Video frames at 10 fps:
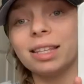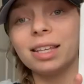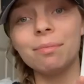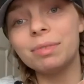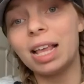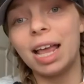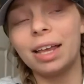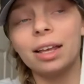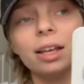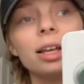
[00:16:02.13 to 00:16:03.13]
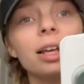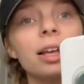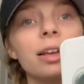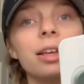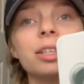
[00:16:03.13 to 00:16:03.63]
seems like
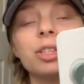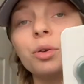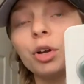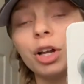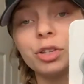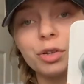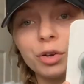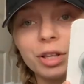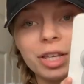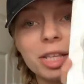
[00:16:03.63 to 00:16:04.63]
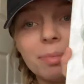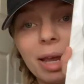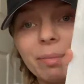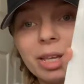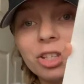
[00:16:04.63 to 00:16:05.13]
sooner and sooner these
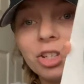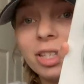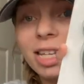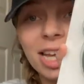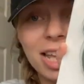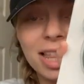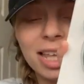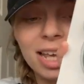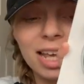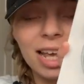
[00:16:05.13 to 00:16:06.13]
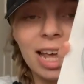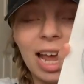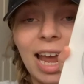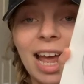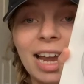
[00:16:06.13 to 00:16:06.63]
babies just teethe,
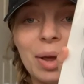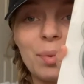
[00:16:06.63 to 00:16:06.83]
and I